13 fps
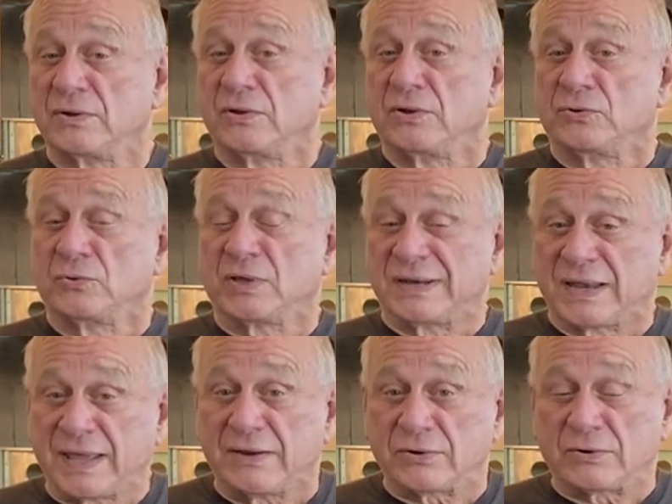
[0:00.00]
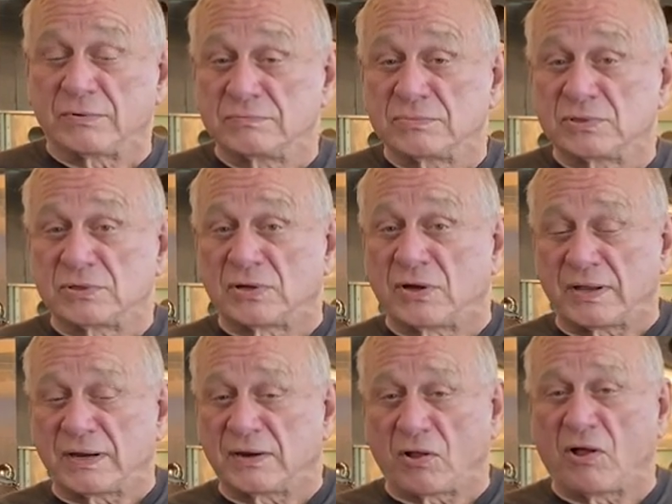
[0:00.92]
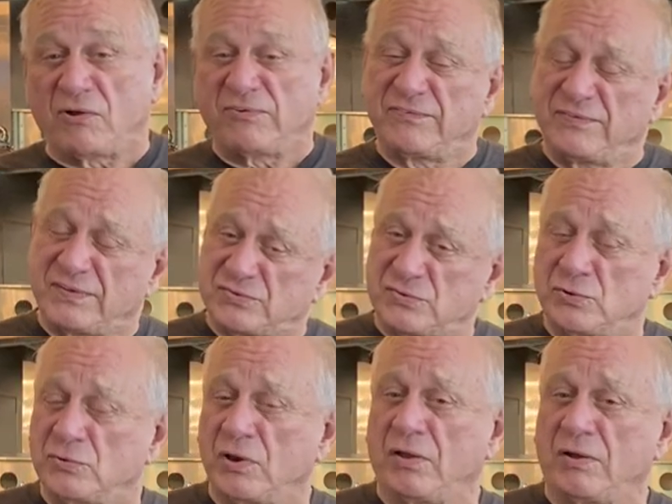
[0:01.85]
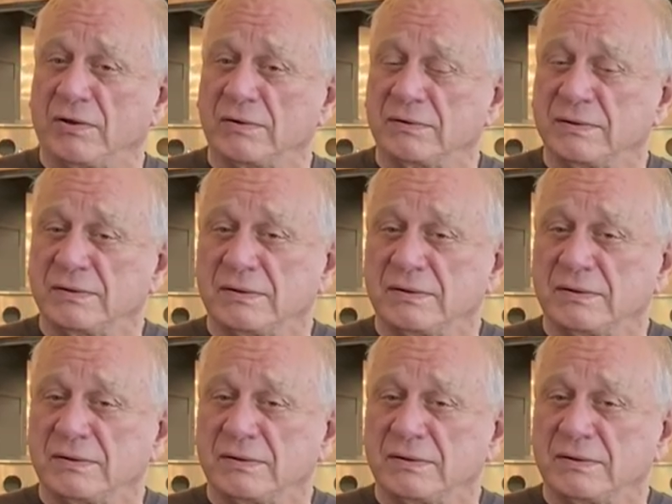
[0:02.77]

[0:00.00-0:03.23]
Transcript: you can later cut it off if it's too long,